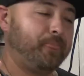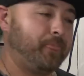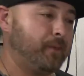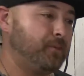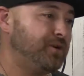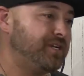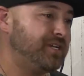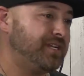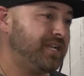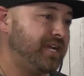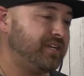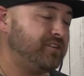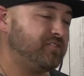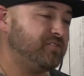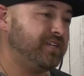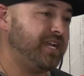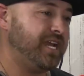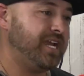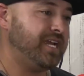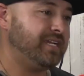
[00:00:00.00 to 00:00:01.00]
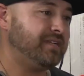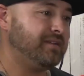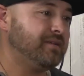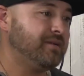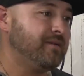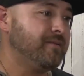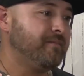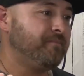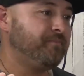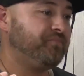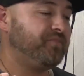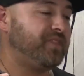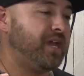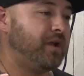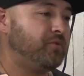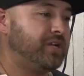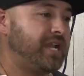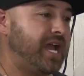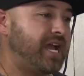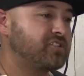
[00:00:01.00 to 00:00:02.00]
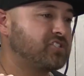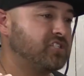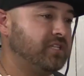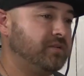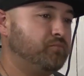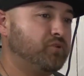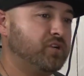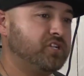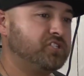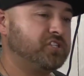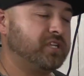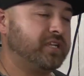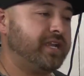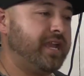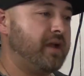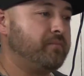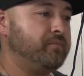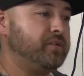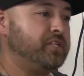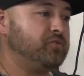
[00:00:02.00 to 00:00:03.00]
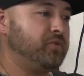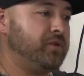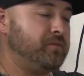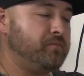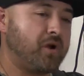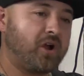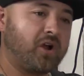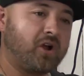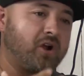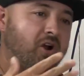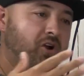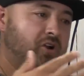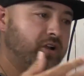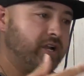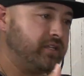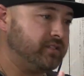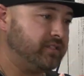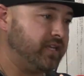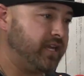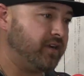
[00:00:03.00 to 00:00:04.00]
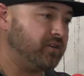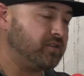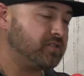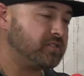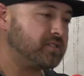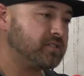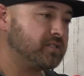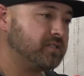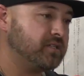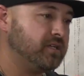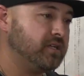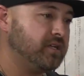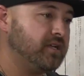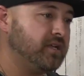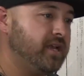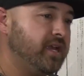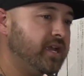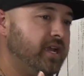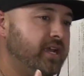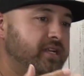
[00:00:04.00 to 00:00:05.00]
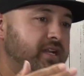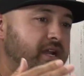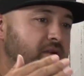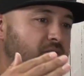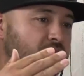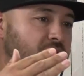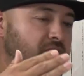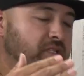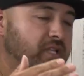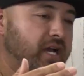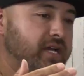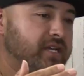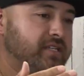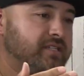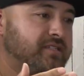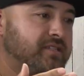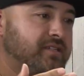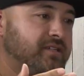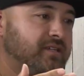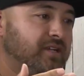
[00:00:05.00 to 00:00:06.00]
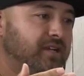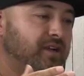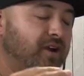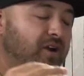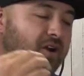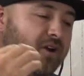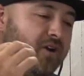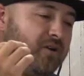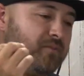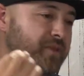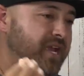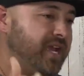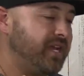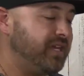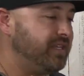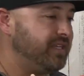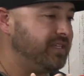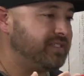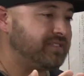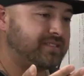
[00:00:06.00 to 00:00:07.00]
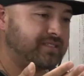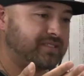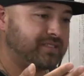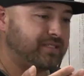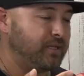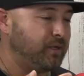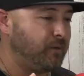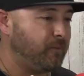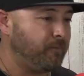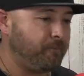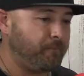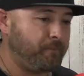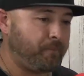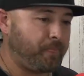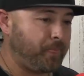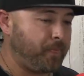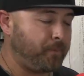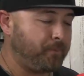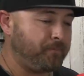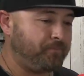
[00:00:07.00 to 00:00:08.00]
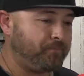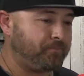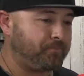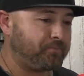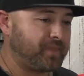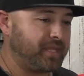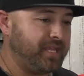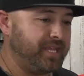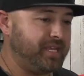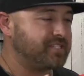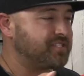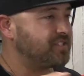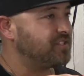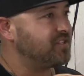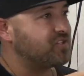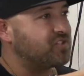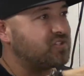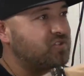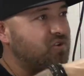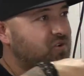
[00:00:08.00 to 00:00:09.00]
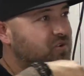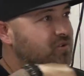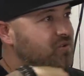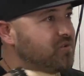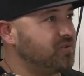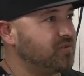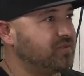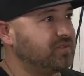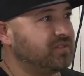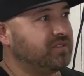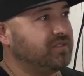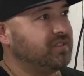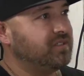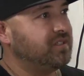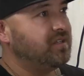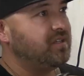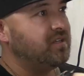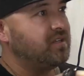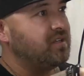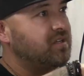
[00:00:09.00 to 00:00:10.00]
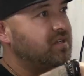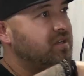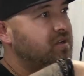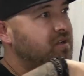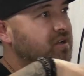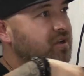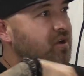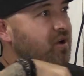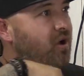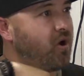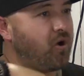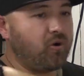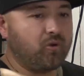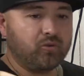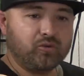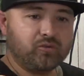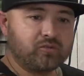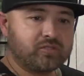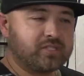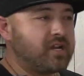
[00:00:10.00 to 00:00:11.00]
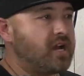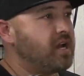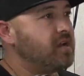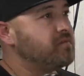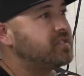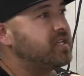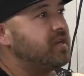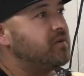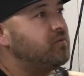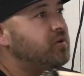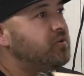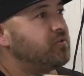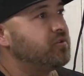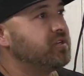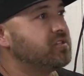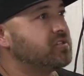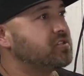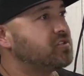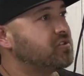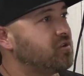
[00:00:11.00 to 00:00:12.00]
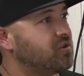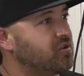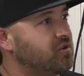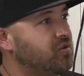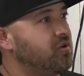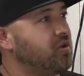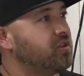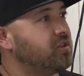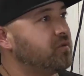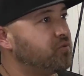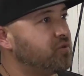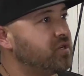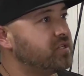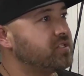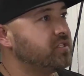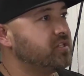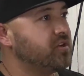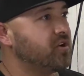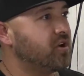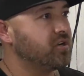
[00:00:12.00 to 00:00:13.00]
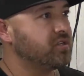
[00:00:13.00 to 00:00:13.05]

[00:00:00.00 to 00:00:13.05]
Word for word: What can I create that would actually bridge the gap between my heart and theirs? And I realized, oh man, it's it's the circle. Hmm all those times that we were in circle right, in the prison yards,